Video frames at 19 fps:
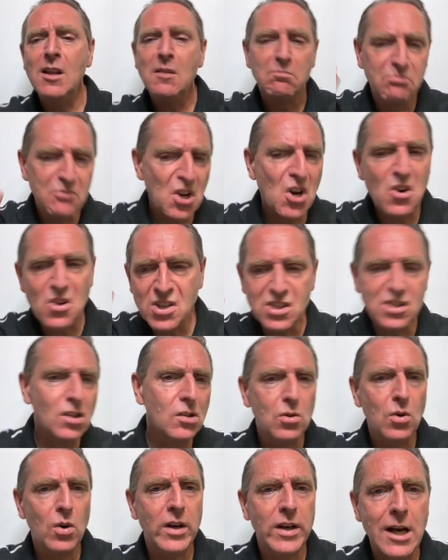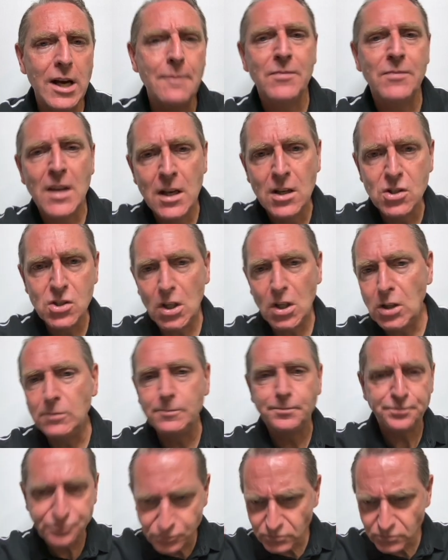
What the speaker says: No, it's still going up. So,